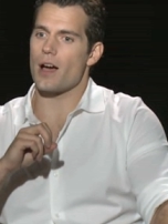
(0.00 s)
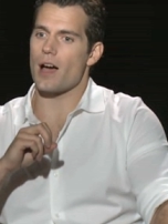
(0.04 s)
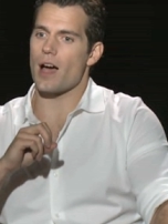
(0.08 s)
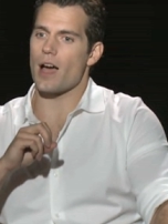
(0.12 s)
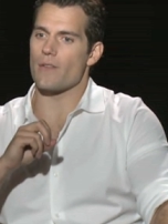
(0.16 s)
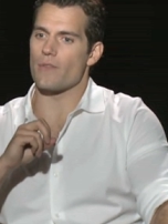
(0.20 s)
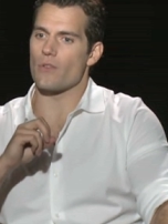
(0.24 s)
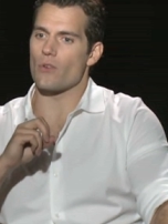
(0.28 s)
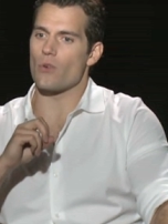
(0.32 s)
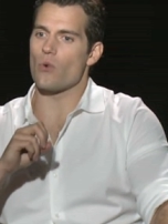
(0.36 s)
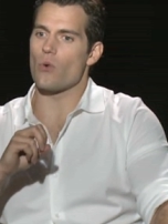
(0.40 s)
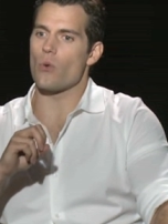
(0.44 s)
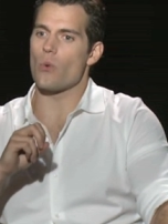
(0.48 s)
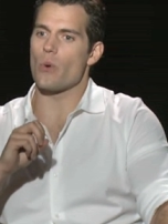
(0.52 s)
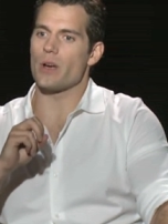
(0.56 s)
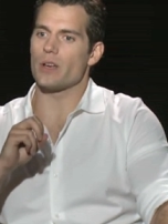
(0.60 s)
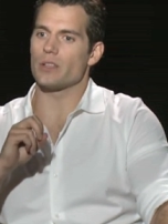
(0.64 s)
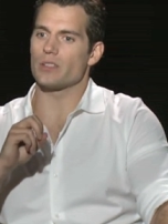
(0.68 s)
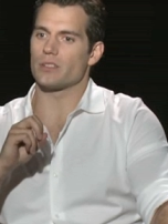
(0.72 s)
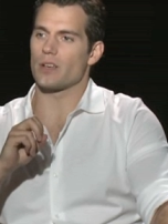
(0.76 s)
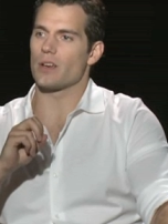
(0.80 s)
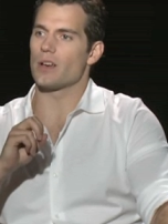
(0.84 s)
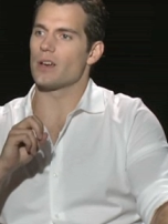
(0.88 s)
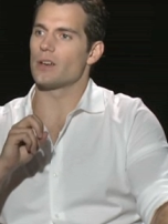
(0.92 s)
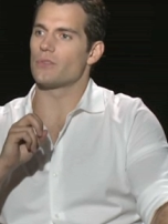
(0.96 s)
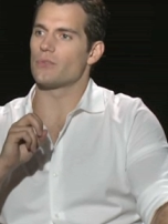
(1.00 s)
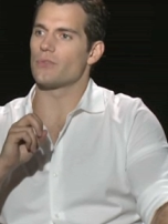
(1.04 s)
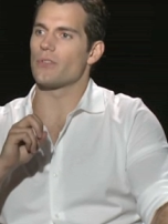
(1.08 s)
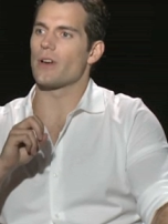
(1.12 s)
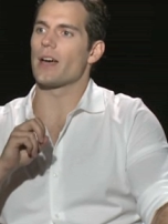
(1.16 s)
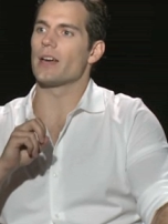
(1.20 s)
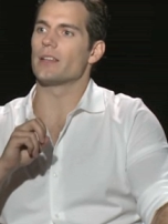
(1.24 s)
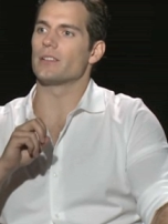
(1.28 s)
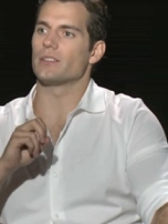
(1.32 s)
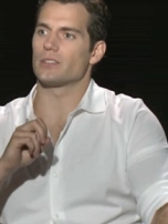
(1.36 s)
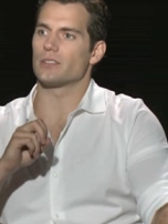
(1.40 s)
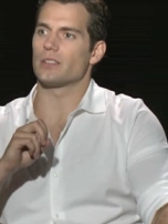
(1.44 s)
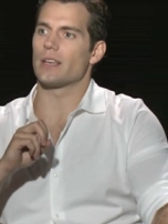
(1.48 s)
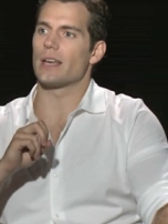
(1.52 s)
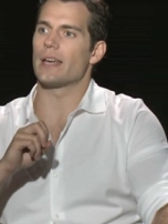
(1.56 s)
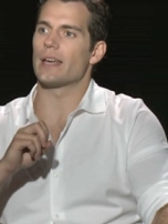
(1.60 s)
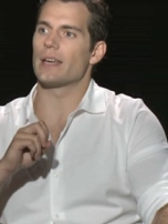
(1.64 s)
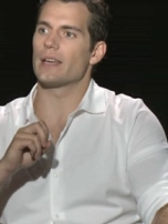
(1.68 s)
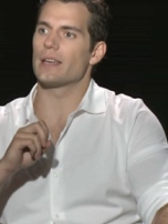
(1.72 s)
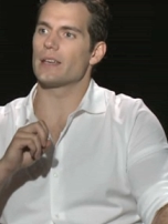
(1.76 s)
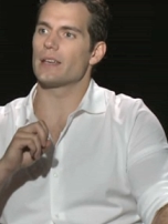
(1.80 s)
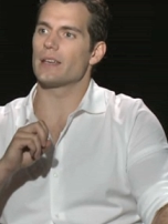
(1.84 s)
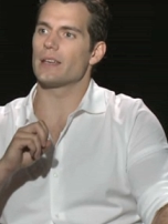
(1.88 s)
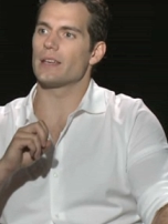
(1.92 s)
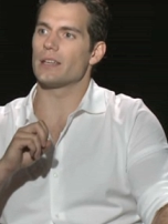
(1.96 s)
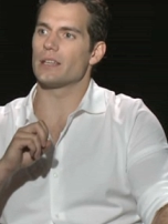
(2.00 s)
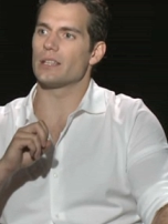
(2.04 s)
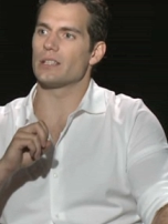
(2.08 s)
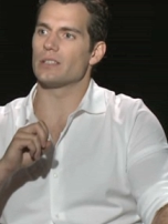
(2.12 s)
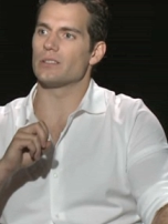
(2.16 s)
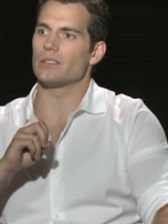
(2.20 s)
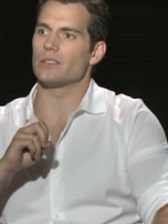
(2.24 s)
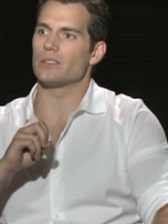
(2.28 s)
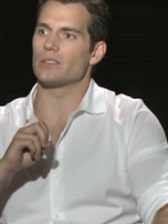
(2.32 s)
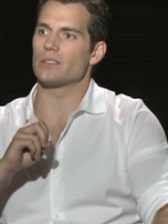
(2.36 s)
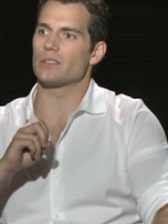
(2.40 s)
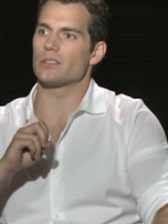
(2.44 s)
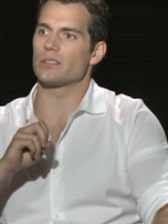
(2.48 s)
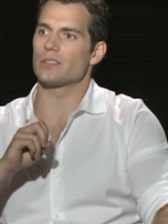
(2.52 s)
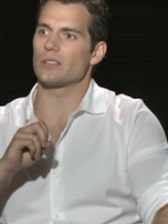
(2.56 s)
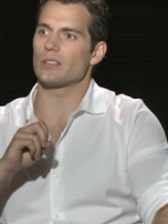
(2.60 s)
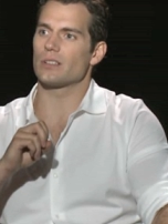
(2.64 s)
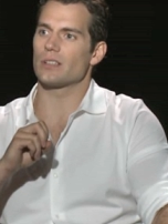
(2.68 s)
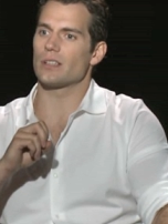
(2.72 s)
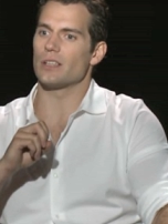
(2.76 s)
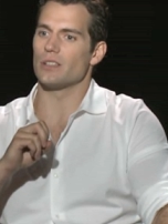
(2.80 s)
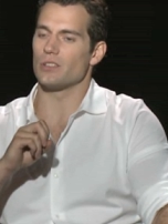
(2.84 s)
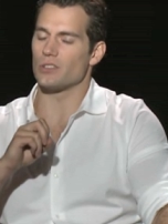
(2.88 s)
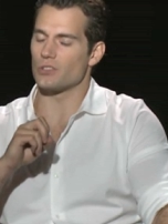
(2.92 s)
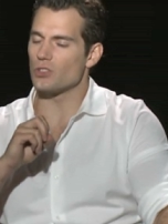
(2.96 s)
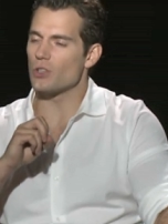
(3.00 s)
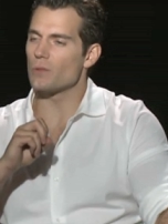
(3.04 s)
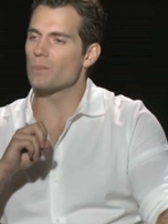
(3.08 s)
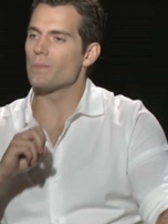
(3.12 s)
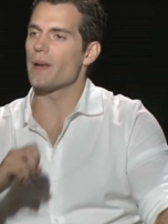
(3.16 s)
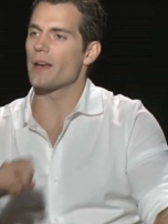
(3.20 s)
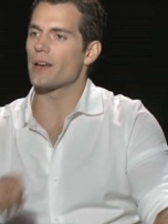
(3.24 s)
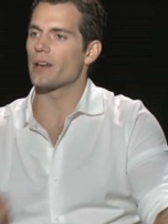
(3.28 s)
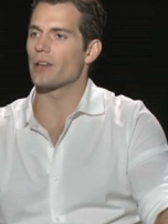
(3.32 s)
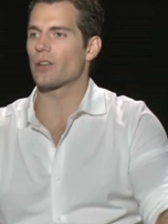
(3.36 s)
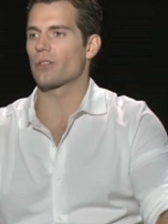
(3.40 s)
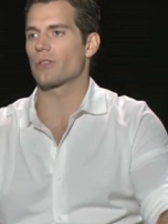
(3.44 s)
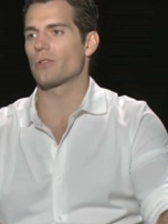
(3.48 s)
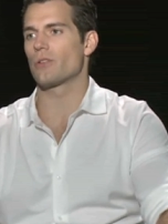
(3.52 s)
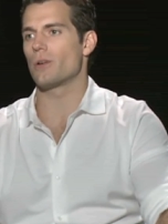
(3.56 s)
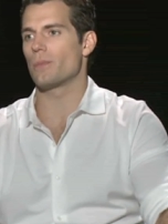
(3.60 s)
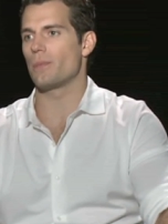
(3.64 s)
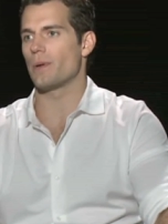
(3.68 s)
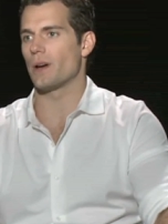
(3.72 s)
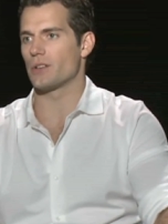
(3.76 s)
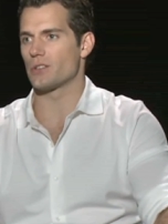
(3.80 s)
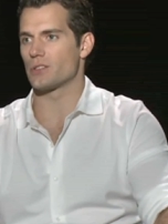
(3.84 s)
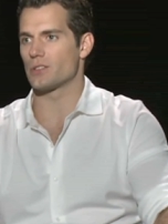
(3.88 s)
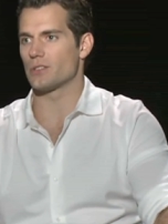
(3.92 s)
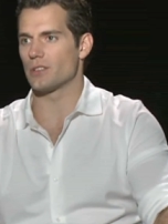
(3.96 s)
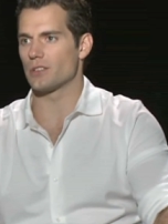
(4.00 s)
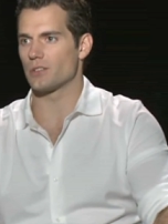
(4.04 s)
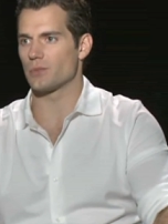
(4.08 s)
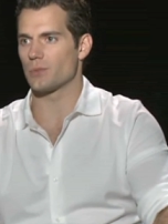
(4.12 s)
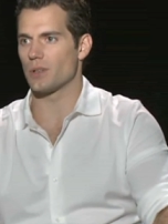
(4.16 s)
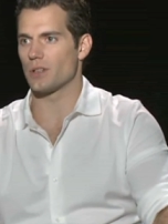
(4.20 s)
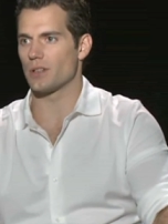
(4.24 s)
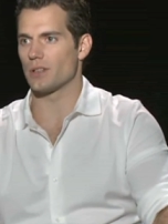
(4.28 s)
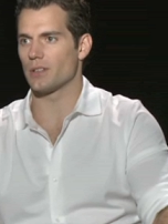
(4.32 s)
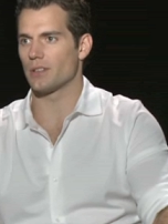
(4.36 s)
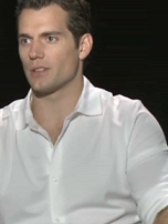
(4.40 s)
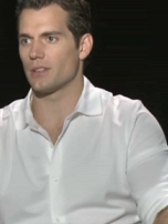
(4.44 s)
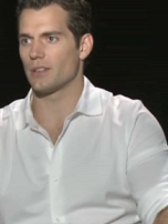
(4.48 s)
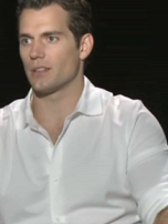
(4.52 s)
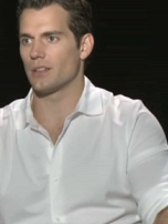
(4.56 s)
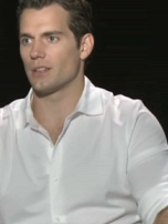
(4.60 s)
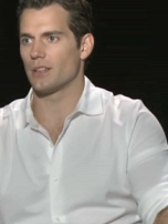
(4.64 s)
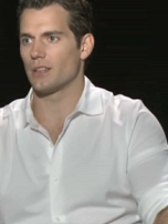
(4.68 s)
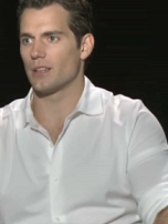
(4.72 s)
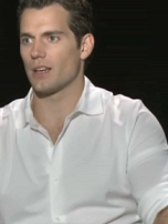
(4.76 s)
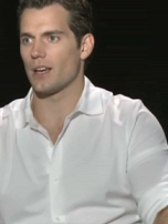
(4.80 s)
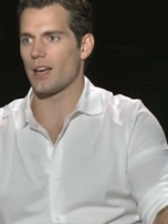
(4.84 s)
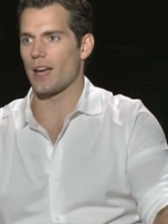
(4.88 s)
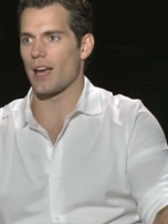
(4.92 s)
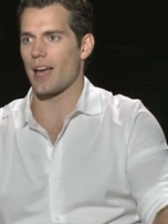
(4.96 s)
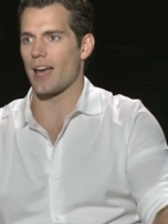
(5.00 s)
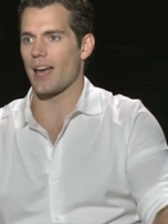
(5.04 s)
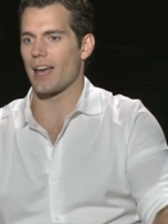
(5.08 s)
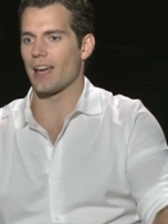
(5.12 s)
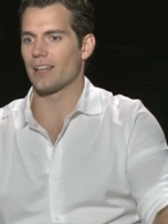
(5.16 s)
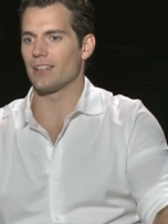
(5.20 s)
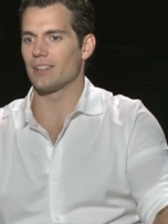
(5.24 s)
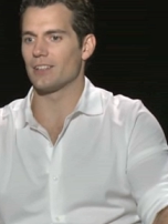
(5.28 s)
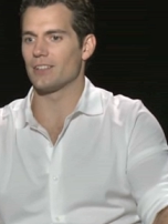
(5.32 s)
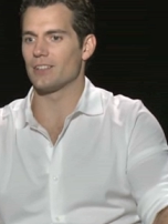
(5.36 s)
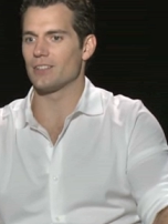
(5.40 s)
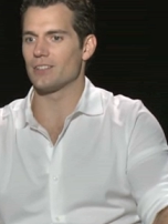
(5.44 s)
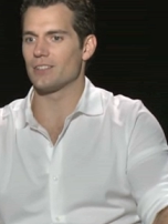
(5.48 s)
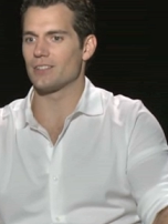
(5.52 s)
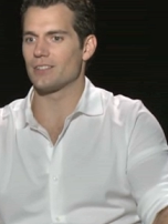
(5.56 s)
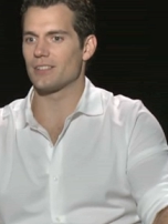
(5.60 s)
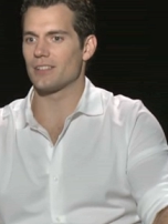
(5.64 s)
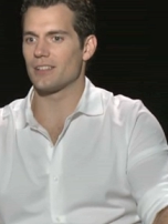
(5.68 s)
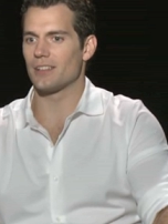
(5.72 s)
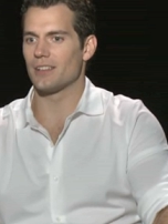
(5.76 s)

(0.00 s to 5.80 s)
I've always heard fans say is, is Superman going to throw a punch in this one? And